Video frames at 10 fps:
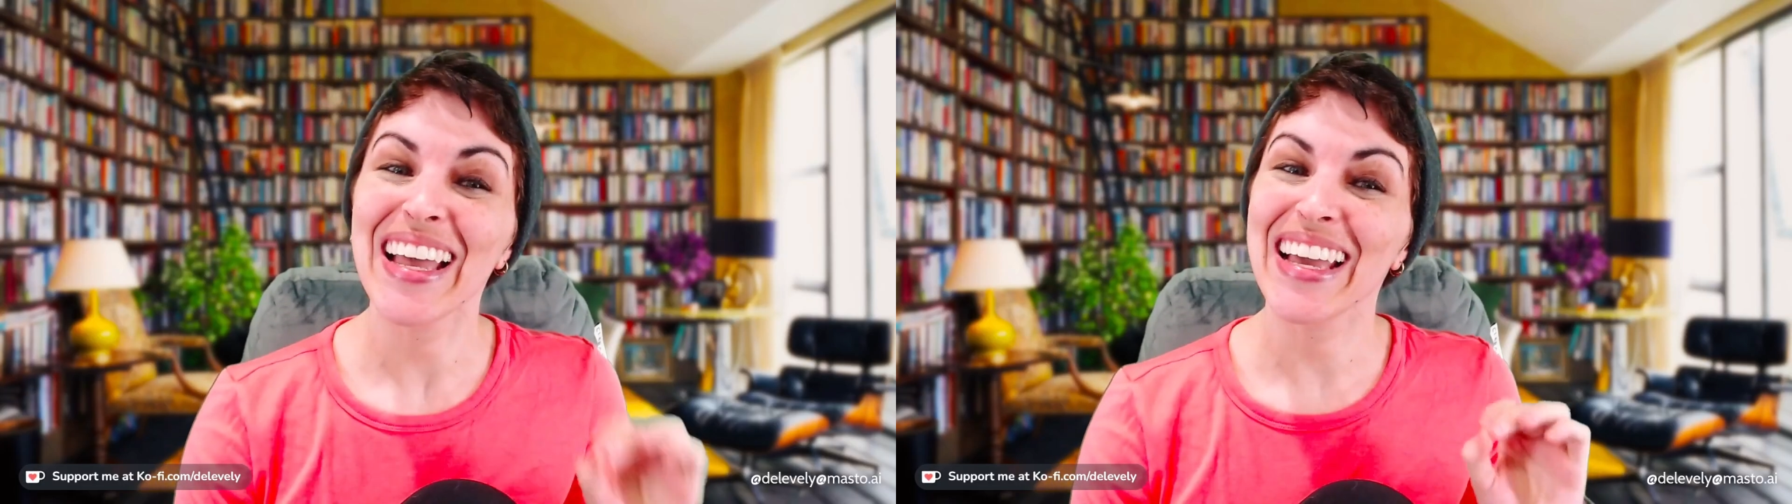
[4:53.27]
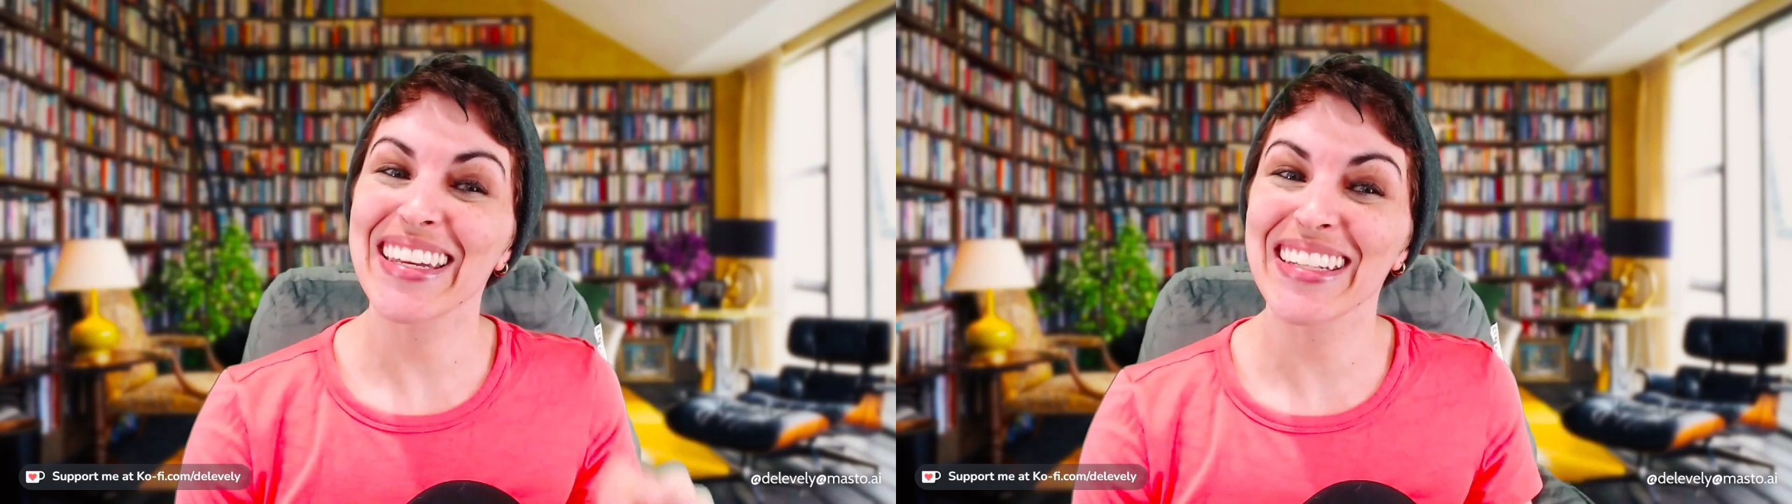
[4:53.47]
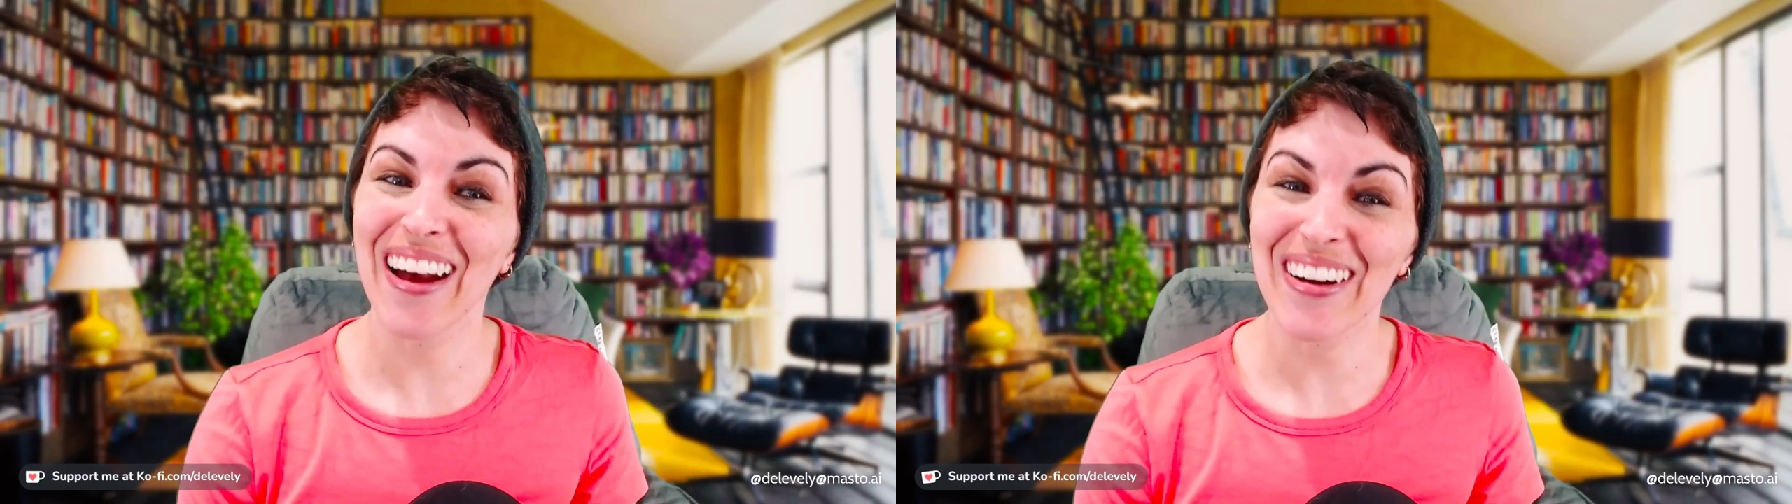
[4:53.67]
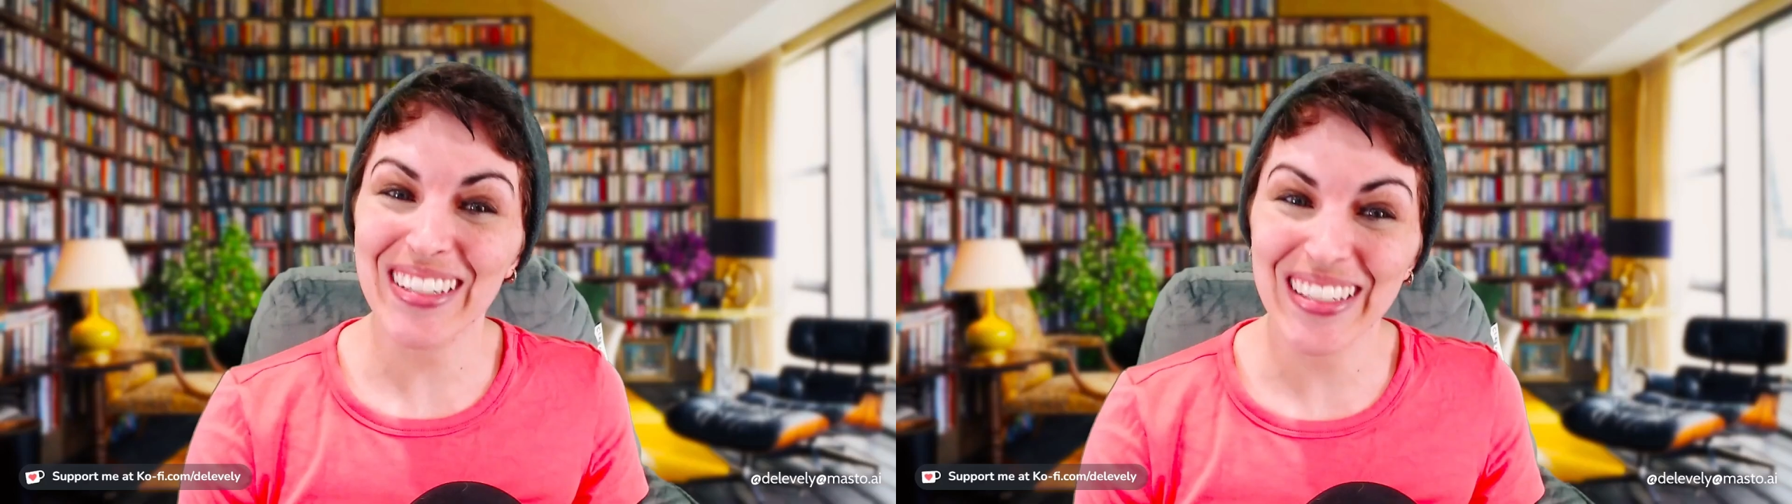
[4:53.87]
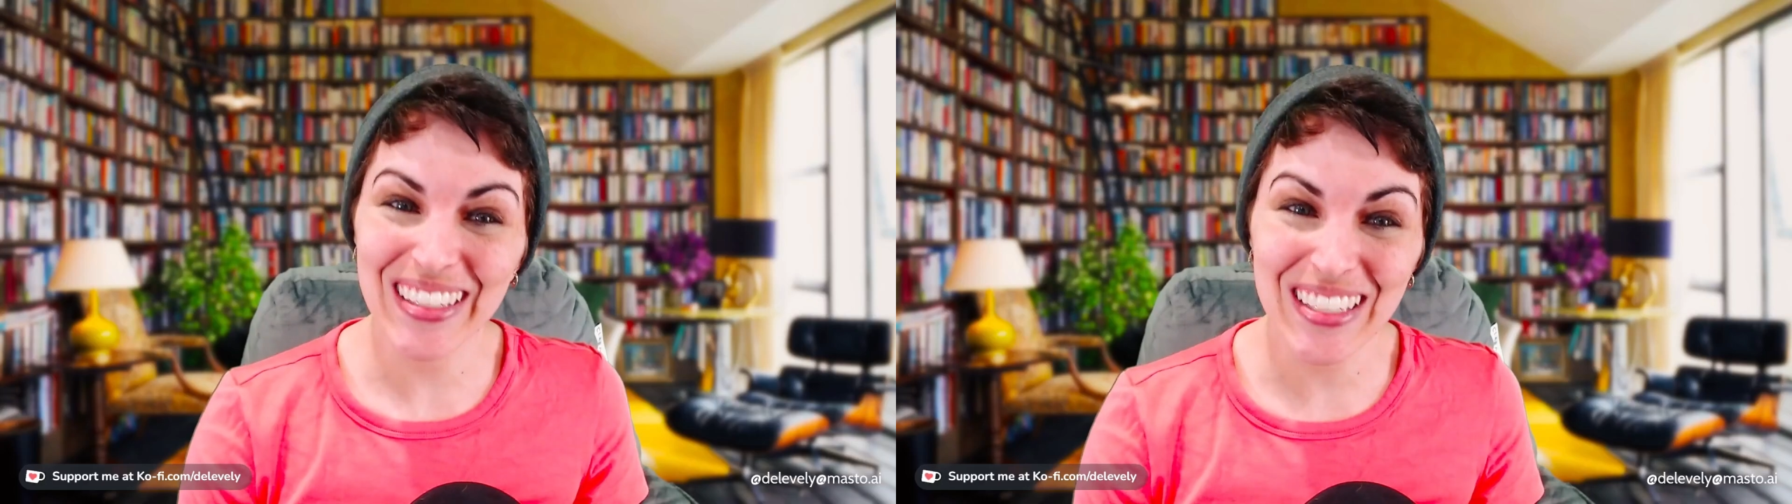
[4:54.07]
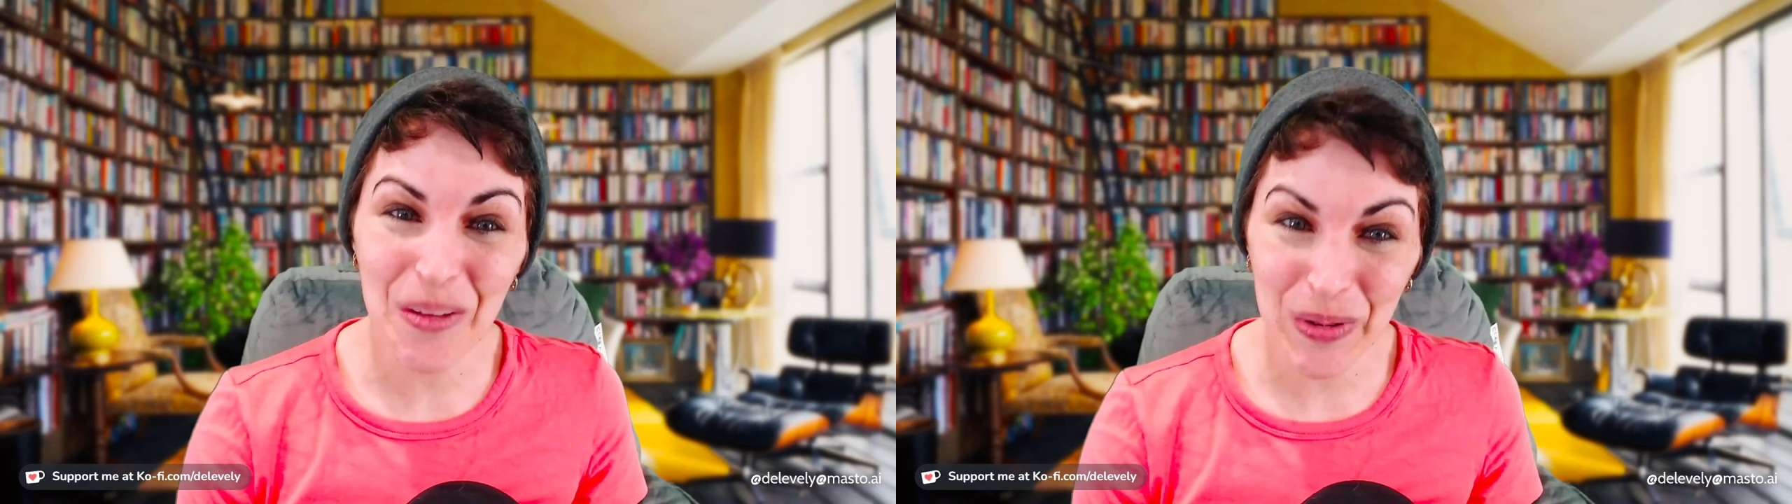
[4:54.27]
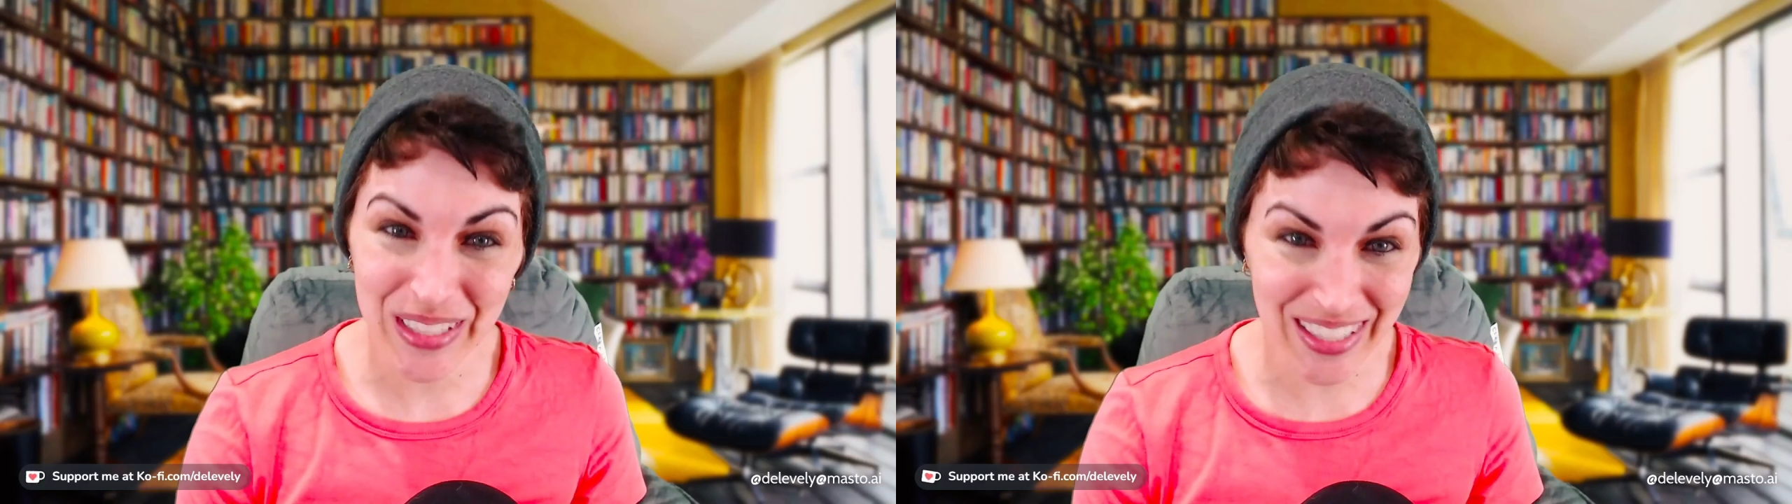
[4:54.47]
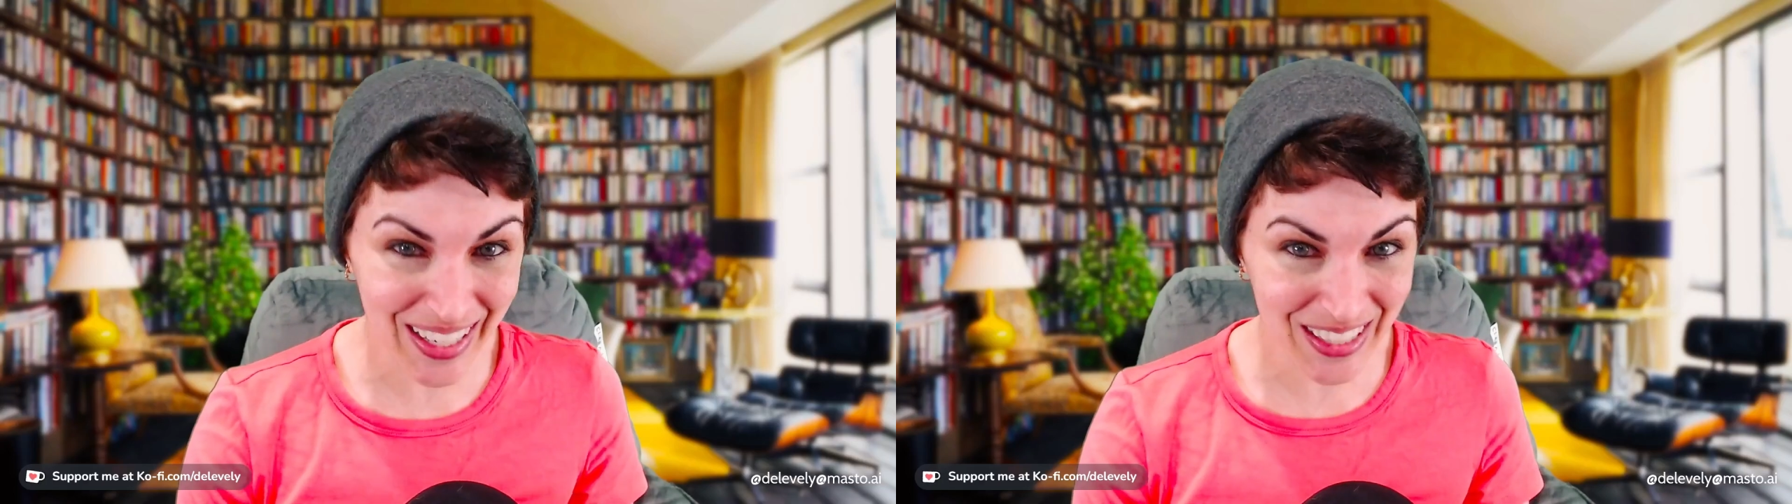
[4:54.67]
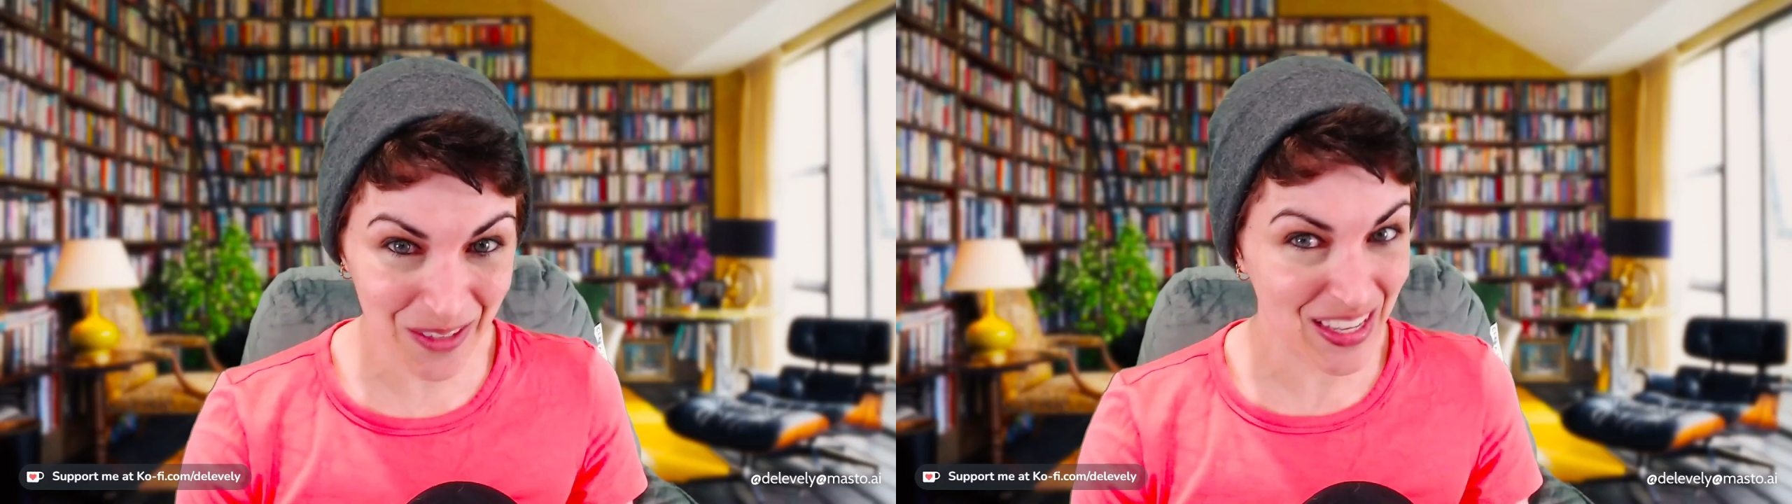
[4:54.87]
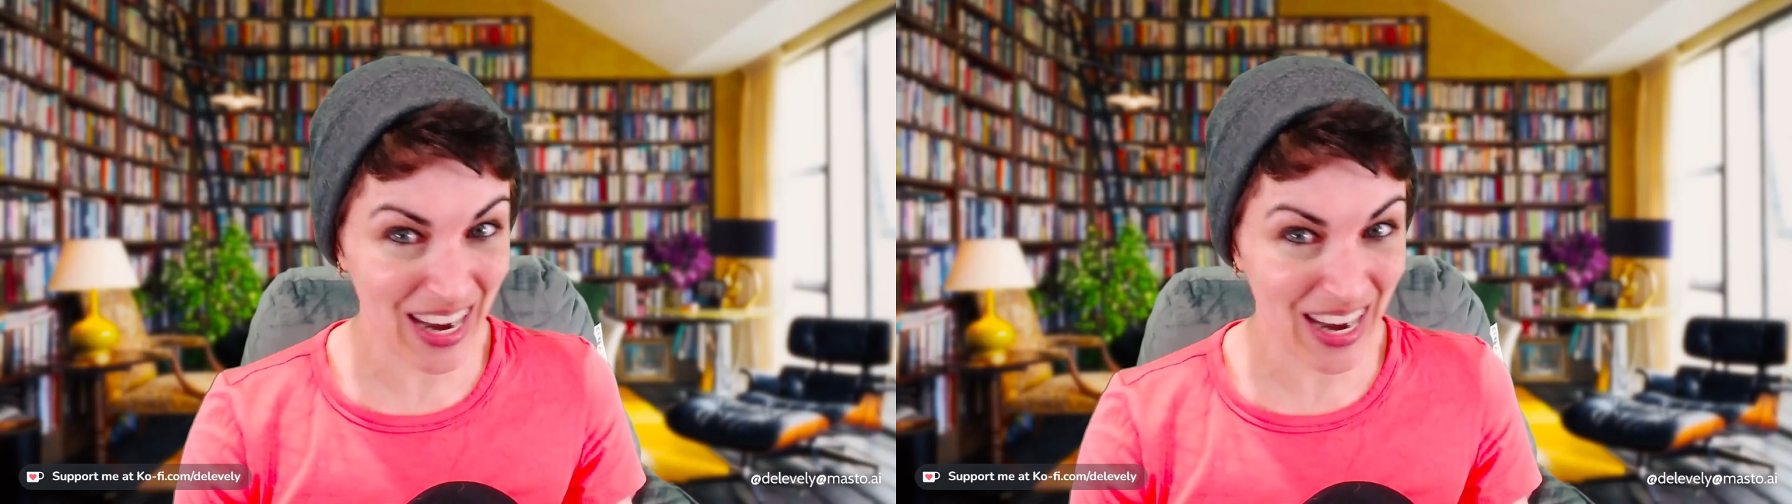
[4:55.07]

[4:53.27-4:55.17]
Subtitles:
in an article in the Proceedings of the